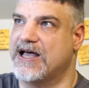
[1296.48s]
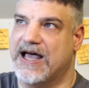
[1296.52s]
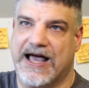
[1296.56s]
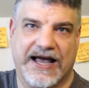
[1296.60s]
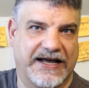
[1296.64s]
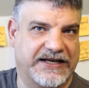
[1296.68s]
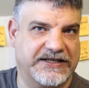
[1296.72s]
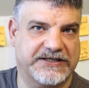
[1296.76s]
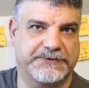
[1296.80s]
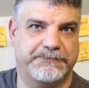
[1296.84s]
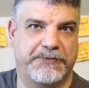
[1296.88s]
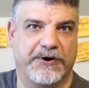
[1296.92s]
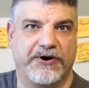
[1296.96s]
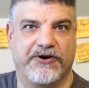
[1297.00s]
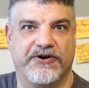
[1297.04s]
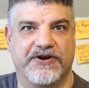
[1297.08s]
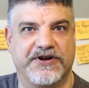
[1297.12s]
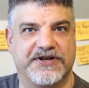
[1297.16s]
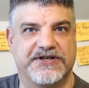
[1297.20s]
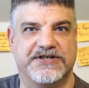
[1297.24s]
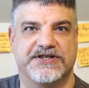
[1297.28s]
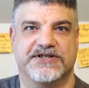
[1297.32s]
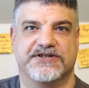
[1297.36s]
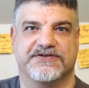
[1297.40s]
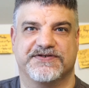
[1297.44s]

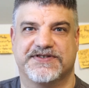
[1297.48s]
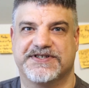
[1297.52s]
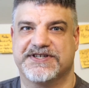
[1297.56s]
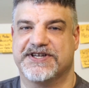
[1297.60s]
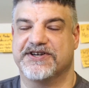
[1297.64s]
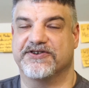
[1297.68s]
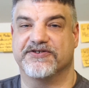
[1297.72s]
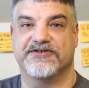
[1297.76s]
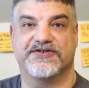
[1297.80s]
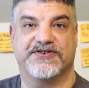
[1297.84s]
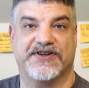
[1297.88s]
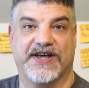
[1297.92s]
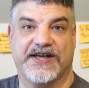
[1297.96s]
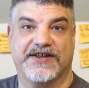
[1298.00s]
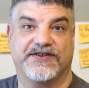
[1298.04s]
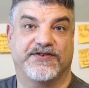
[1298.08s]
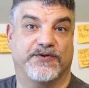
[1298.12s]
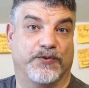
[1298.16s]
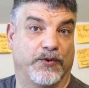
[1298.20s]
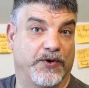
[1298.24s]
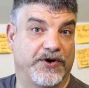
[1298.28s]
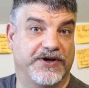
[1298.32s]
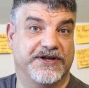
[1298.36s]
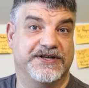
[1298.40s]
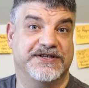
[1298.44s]
experiences of skill sets
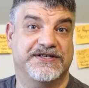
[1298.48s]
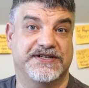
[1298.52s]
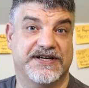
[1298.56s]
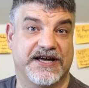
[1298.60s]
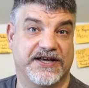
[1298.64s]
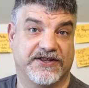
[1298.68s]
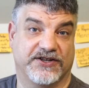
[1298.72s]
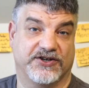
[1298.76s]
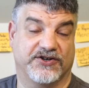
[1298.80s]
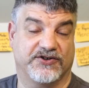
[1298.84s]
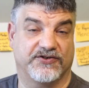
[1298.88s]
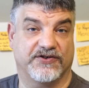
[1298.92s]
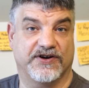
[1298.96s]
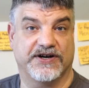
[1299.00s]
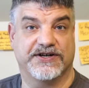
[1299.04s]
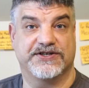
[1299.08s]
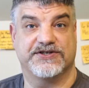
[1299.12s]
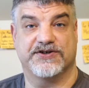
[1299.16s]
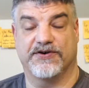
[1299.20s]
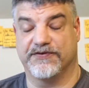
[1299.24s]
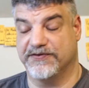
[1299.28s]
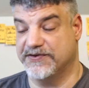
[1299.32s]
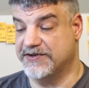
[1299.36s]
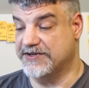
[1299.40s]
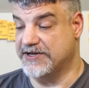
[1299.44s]
working together to try and
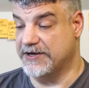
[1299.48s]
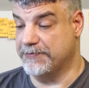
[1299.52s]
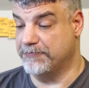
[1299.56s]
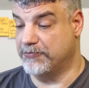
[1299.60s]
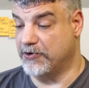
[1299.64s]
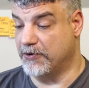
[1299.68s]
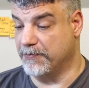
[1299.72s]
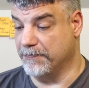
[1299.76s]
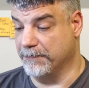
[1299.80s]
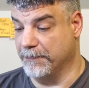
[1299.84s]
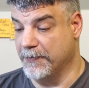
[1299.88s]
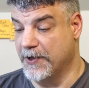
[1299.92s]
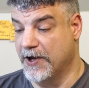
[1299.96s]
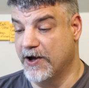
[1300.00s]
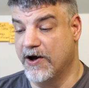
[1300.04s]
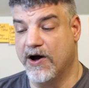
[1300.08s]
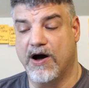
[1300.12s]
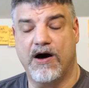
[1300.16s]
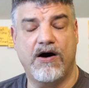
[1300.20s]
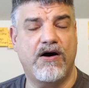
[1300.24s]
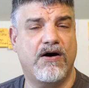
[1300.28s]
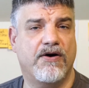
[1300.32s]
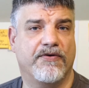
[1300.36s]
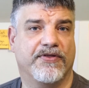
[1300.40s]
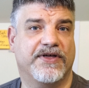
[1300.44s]
solve the same problem.
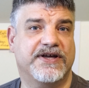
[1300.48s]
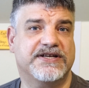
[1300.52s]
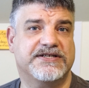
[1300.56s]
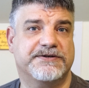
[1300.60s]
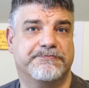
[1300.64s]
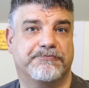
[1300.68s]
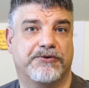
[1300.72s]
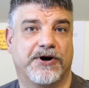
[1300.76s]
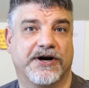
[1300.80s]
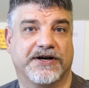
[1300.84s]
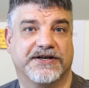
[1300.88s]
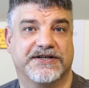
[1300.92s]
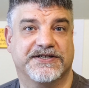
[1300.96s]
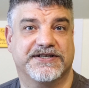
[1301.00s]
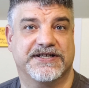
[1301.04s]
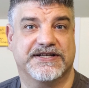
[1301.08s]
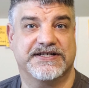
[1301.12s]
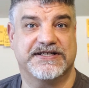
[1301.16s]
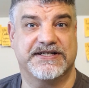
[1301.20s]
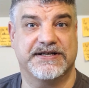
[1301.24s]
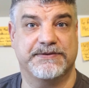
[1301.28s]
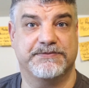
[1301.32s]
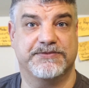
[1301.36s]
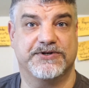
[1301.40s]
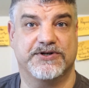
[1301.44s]
Oh, there's a practice that
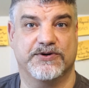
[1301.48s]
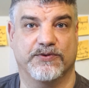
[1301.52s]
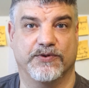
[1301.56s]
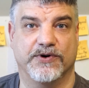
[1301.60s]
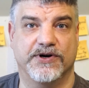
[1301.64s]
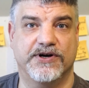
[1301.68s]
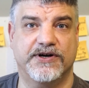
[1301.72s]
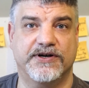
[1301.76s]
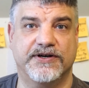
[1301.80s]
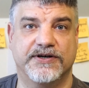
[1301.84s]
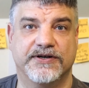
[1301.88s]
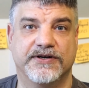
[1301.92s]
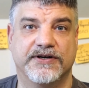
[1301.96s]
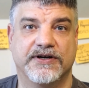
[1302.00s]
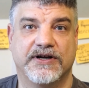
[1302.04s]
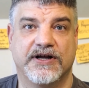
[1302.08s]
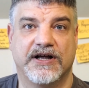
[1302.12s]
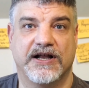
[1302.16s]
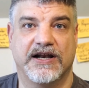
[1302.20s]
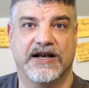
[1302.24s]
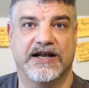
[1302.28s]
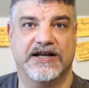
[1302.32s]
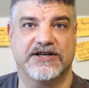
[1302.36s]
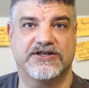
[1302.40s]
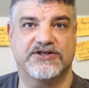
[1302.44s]
seems to work.
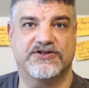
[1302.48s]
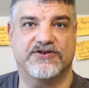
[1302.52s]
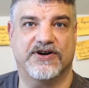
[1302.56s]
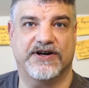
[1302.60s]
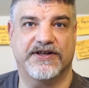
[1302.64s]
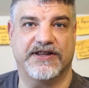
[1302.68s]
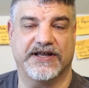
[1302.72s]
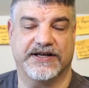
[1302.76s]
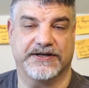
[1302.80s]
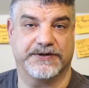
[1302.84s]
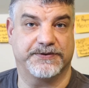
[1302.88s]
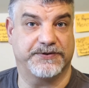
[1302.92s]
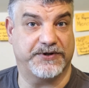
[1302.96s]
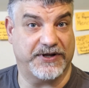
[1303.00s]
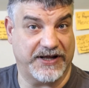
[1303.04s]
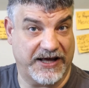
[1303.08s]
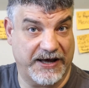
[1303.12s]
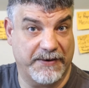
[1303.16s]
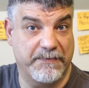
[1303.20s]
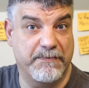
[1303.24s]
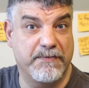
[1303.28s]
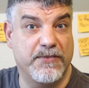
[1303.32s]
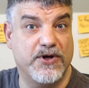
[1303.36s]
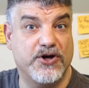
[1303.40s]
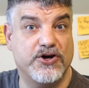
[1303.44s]
Let's try that. So
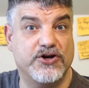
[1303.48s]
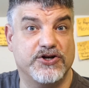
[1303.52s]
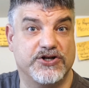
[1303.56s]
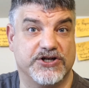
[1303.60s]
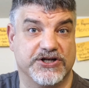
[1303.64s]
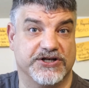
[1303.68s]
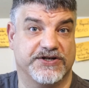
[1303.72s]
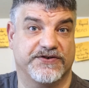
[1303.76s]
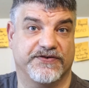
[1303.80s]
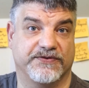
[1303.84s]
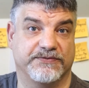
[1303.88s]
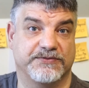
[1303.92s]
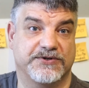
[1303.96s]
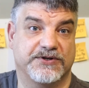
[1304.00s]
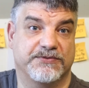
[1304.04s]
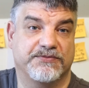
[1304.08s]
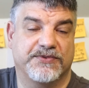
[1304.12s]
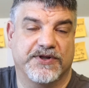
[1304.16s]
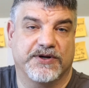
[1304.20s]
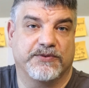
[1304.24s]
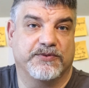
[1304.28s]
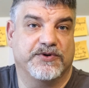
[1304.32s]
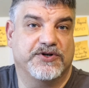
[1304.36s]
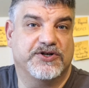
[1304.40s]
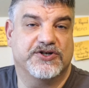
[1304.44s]
that emerges from
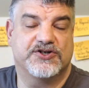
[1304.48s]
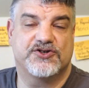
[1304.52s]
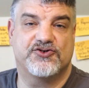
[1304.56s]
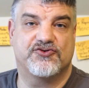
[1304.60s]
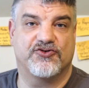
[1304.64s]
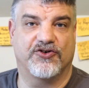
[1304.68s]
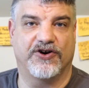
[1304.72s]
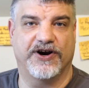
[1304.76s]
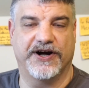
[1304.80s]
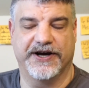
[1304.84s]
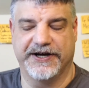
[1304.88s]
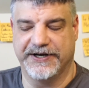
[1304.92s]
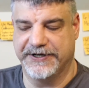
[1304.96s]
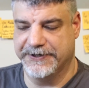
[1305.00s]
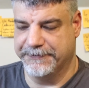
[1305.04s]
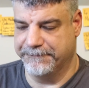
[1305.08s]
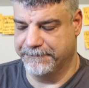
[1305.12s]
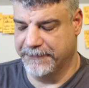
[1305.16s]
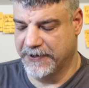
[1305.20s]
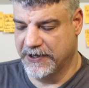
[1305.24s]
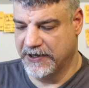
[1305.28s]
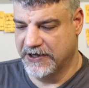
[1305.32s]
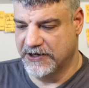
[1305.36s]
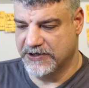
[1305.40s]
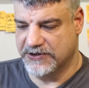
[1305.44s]
something we just tried.
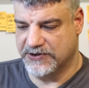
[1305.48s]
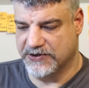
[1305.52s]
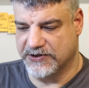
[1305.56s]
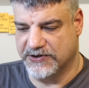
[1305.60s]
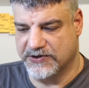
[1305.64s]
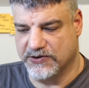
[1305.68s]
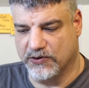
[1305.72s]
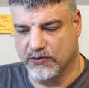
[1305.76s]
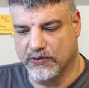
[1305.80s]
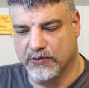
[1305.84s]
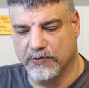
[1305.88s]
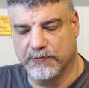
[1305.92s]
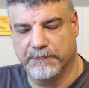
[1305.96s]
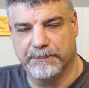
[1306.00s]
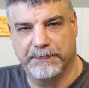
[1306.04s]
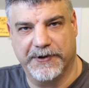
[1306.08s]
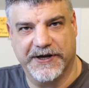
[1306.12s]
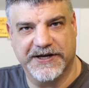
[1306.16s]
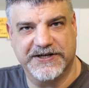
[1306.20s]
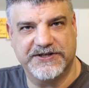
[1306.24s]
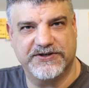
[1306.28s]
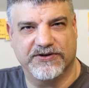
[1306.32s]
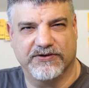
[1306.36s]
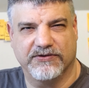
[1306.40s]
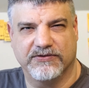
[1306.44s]
So it's all
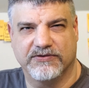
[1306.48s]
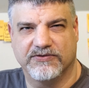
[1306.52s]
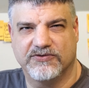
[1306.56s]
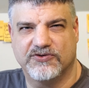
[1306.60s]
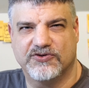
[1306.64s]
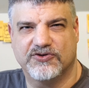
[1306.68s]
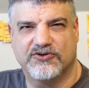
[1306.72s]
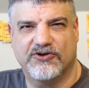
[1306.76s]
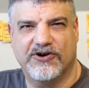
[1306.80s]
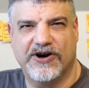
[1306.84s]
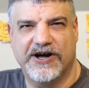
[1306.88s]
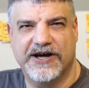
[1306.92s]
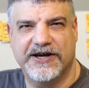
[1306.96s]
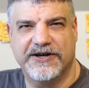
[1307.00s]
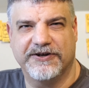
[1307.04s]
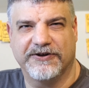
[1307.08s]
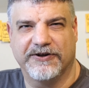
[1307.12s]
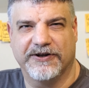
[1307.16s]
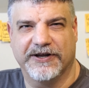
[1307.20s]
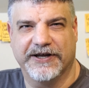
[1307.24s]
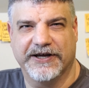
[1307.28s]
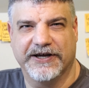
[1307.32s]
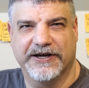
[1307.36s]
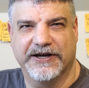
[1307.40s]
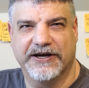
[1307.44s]
based on
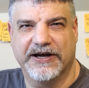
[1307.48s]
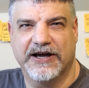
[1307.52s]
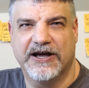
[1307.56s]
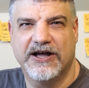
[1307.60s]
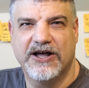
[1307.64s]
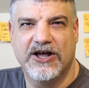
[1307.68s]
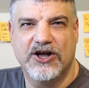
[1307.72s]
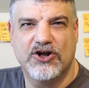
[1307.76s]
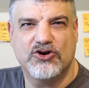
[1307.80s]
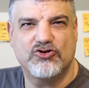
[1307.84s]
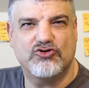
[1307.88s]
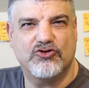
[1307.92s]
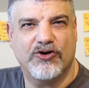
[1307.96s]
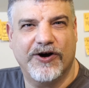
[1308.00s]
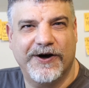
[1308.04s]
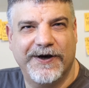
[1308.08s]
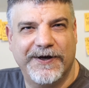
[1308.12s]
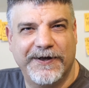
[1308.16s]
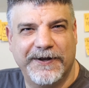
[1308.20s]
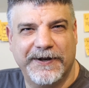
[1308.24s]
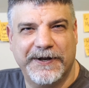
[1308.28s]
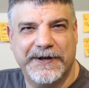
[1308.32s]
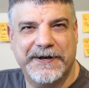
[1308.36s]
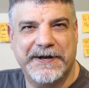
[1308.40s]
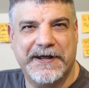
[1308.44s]
trial here.
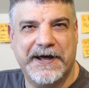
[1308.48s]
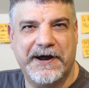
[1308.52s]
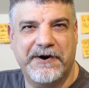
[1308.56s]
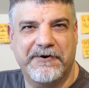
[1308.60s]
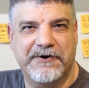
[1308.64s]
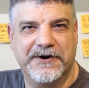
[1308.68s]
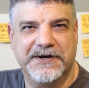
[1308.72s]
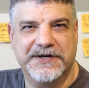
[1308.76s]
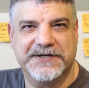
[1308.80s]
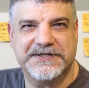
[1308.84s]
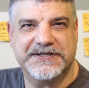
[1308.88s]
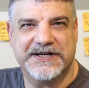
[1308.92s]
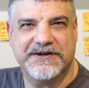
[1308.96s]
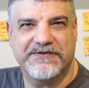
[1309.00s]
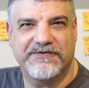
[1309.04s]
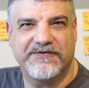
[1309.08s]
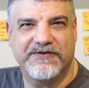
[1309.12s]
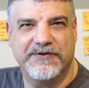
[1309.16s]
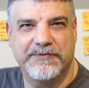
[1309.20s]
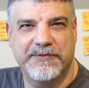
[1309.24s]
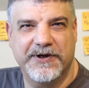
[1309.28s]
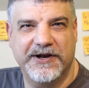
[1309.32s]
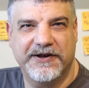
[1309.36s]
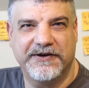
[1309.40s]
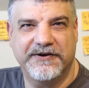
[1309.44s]
Trial and error. Sound
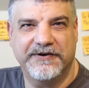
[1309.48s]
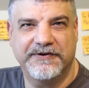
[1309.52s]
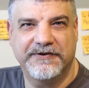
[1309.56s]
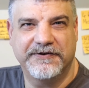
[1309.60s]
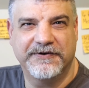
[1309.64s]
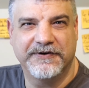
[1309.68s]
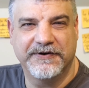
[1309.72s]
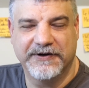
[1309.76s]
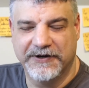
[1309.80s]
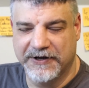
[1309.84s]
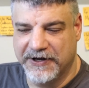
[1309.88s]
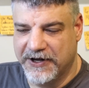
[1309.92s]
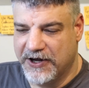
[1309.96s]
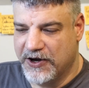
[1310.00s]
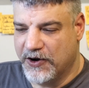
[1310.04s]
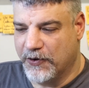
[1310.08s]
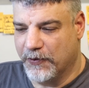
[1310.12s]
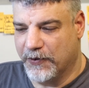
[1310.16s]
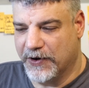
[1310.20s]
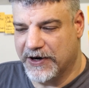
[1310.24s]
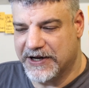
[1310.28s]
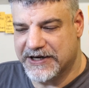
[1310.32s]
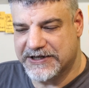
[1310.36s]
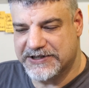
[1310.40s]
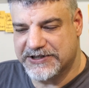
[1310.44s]
familiar?
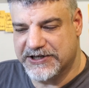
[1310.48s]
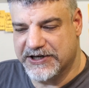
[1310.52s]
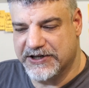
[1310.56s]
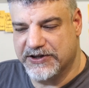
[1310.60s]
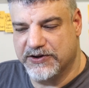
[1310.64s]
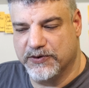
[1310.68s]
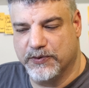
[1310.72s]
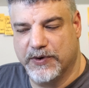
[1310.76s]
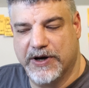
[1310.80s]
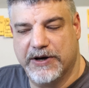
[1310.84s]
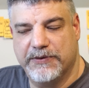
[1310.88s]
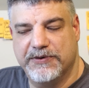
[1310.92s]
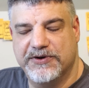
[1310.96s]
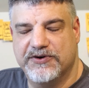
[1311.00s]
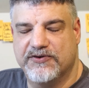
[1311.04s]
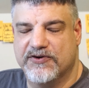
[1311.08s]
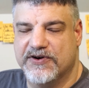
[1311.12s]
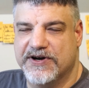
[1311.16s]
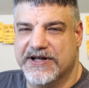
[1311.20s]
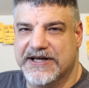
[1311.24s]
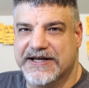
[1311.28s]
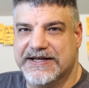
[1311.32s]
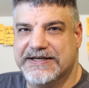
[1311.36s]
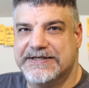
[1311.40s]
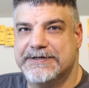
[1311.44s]
Well, actually, the way we
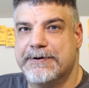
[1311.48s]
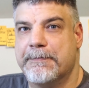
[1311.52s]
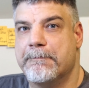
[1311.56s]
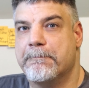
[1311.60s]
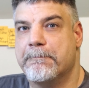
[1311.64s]
run it is